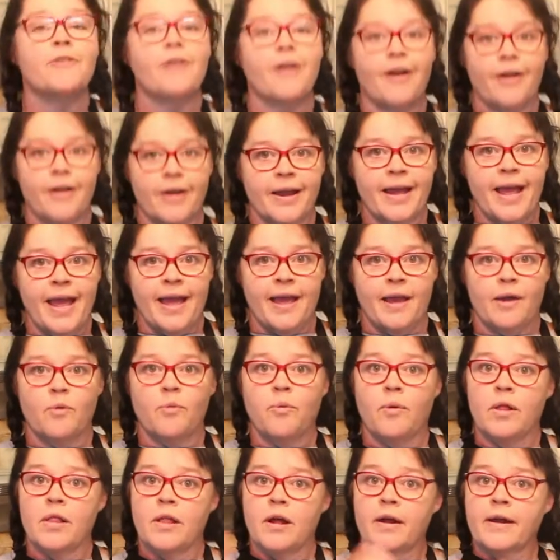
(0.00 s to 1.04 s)
our cake
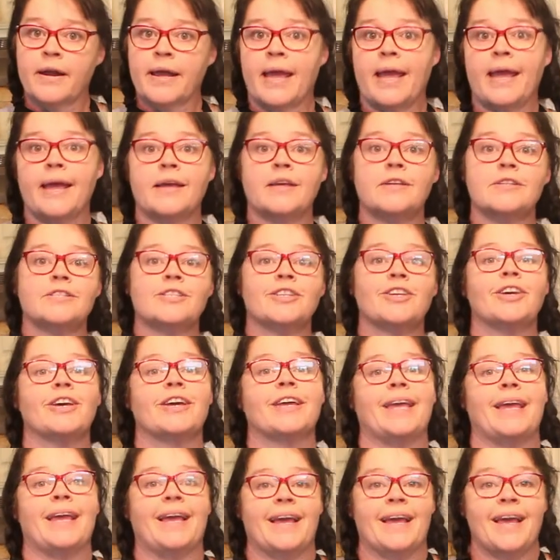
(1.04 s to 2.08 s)
while our cake is
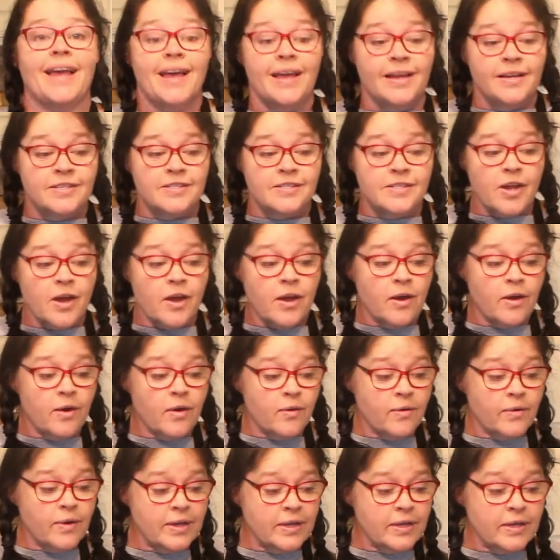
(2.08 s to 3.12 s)
cooking.
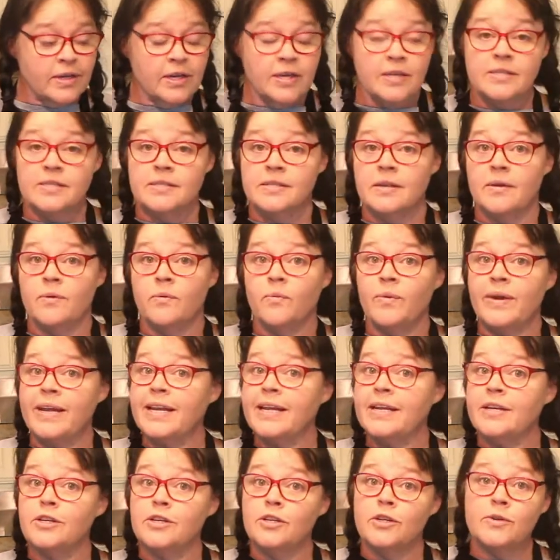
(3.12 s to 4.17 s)
So, because we
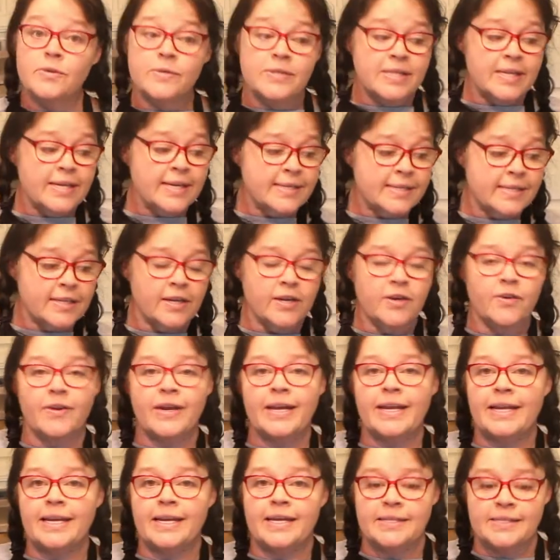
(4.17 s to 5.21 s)
didn't use these
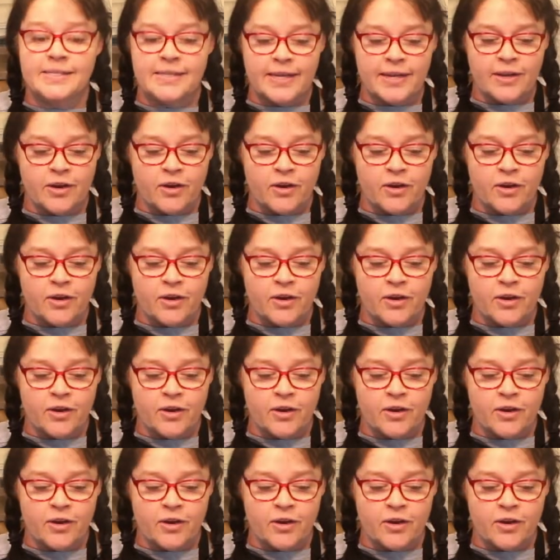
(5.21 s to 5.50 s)
ingredients in